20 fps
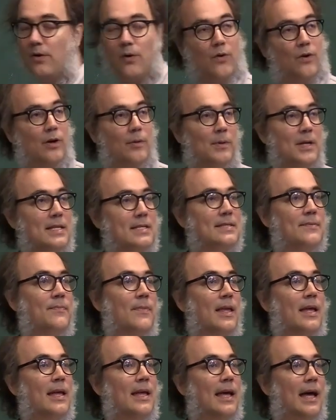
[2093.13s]
orbits.
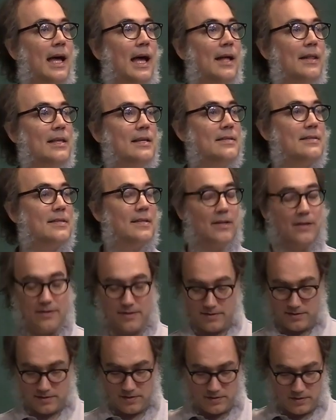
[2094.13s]

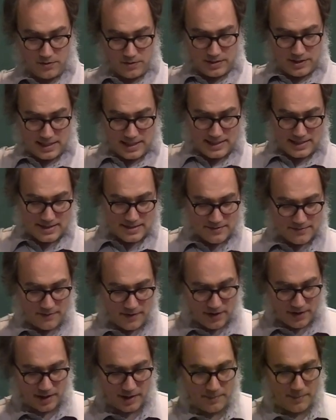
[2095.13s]
Or in this
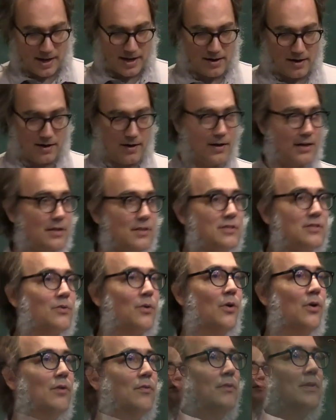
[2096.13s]
work by Arenstorff,